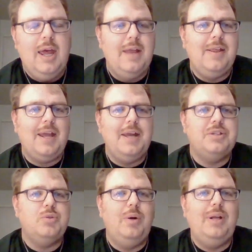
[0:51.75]
in the case
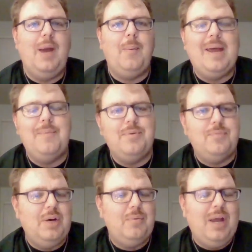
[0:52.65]
28, we we
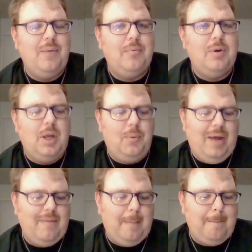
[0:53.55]
we, uh, we
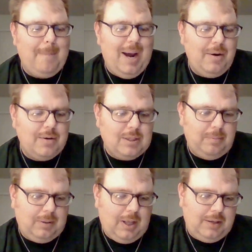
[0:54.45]
have a minor
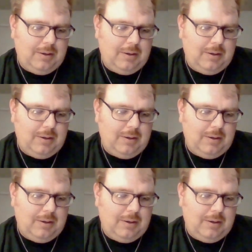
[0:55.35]
subplot